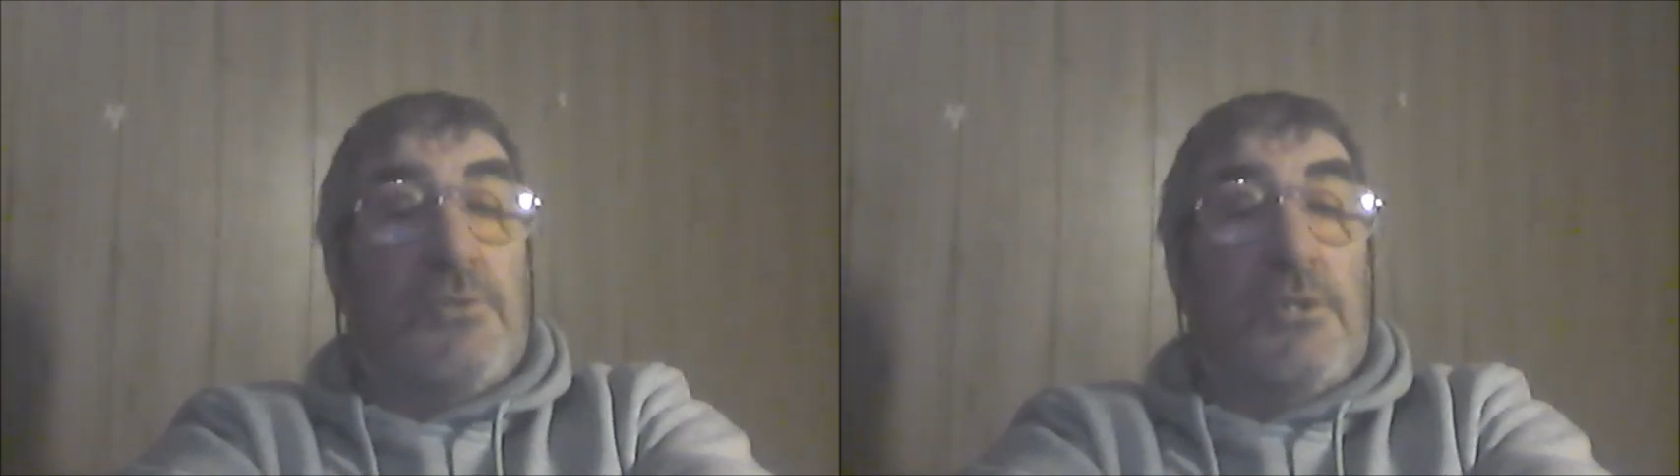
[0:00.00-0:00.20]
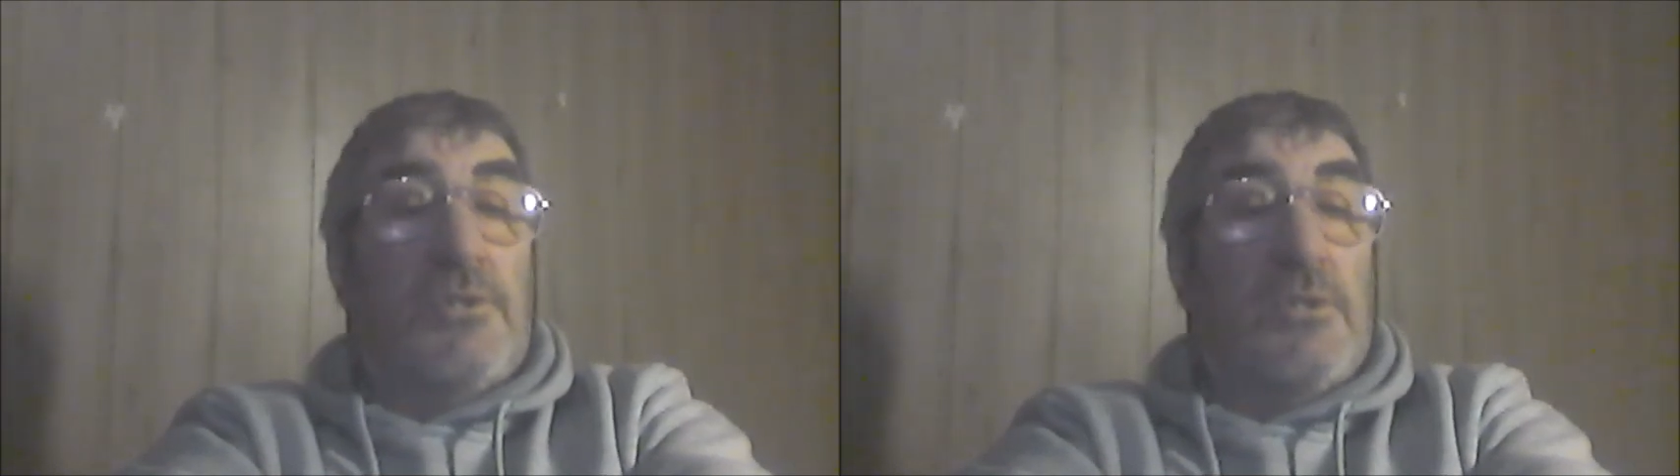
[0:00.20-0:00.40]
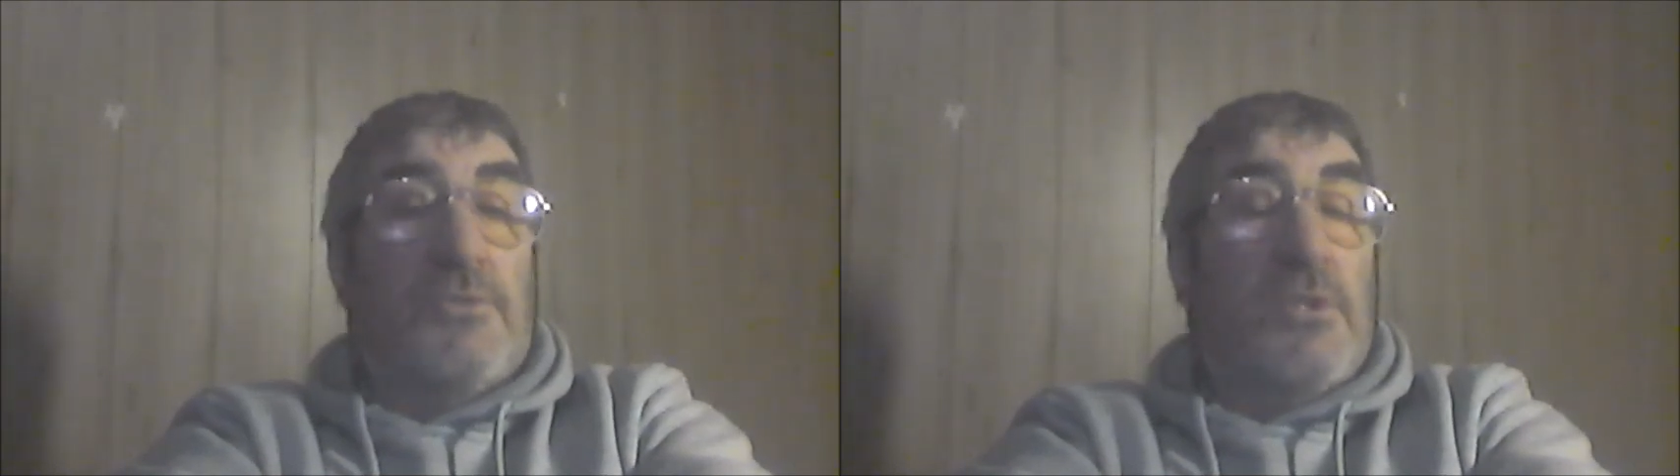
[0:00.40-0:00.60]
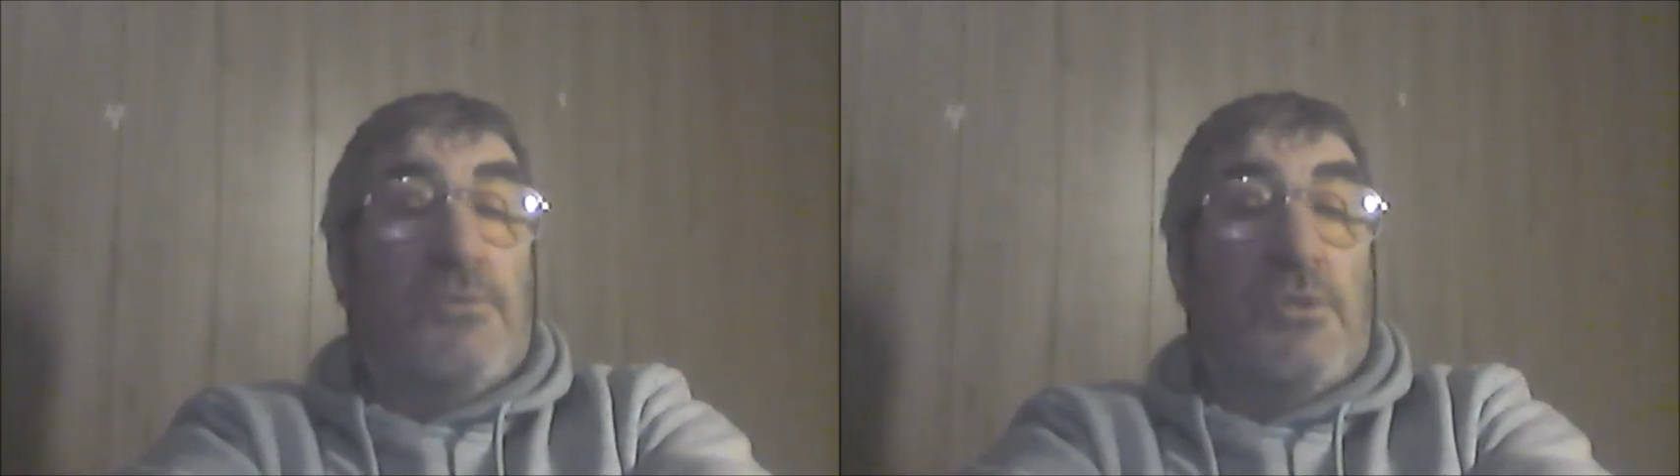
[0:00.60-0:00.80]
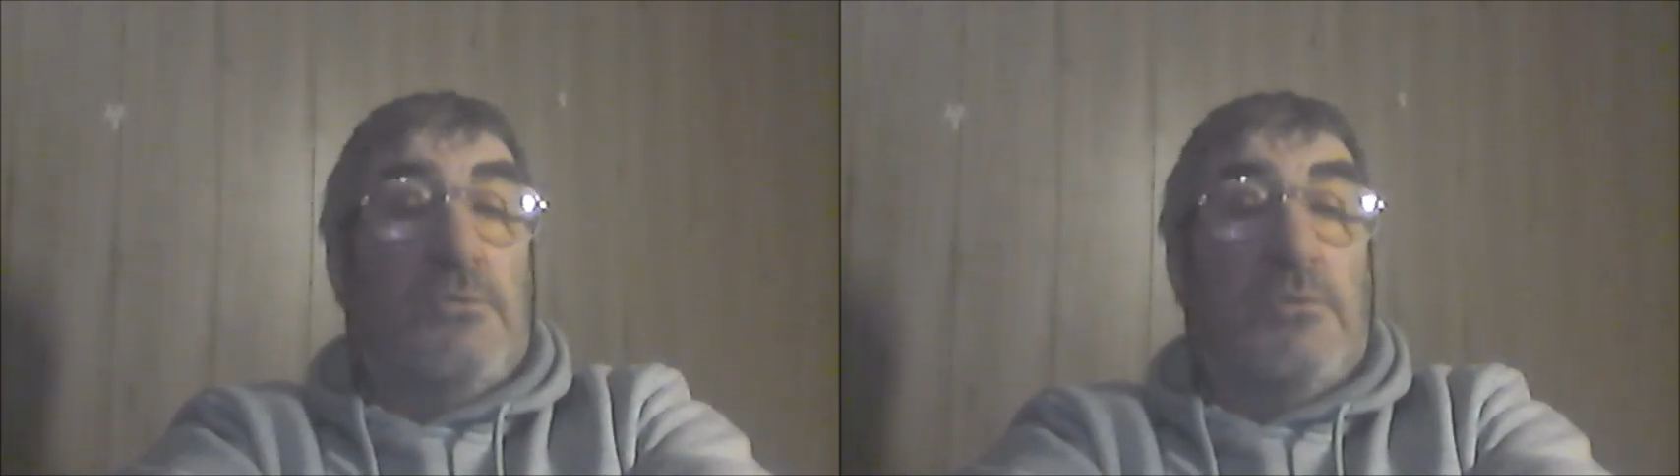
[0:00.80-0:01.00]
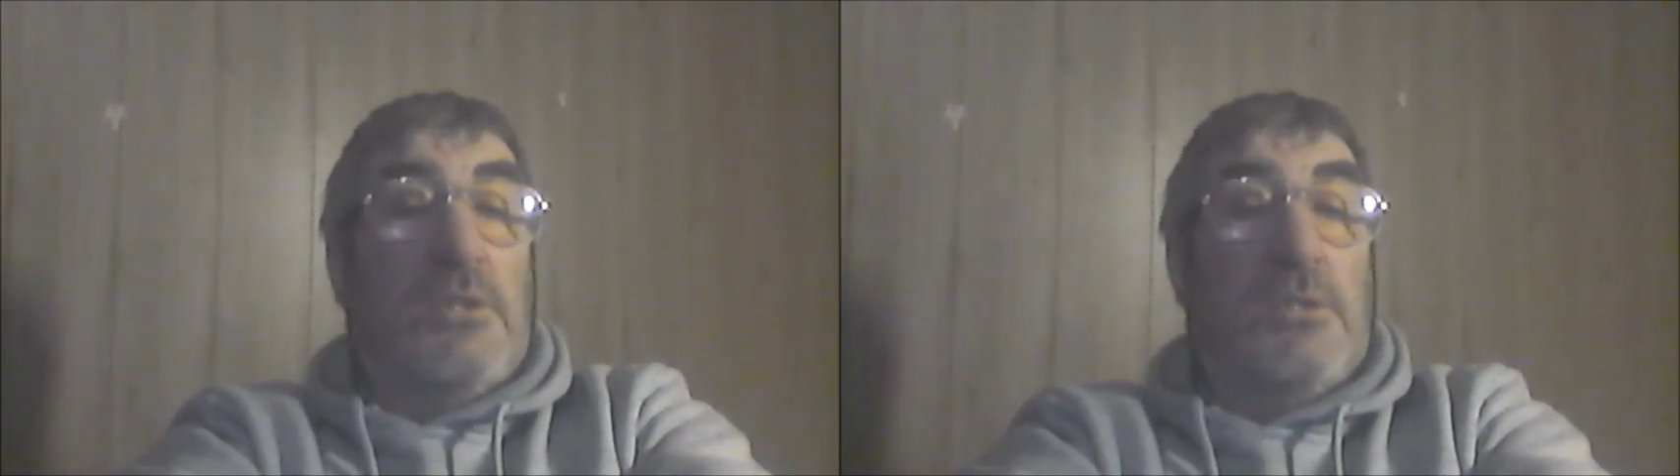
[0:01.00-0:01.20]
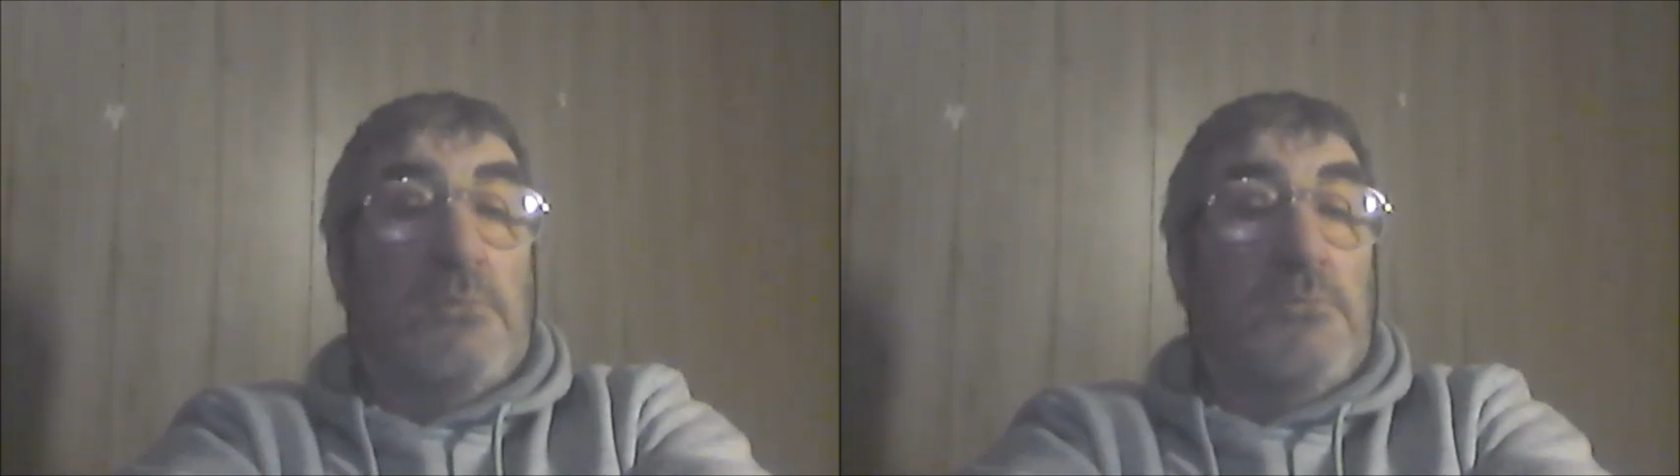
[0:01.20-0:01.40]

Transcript: 3s, I've still got them.